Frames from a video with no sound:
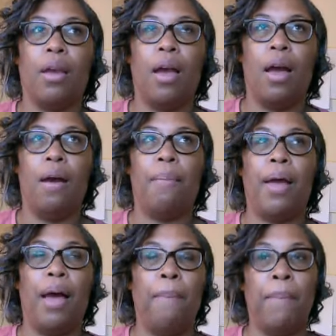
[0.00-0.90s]

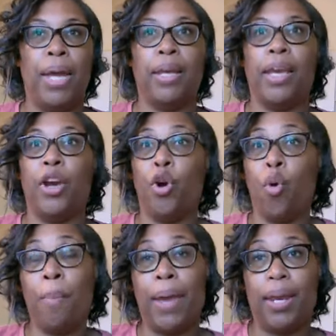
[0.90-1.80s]
a Medicare
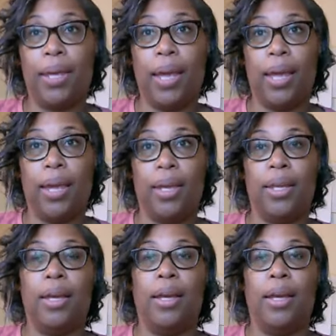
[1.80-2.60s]
or Medicaid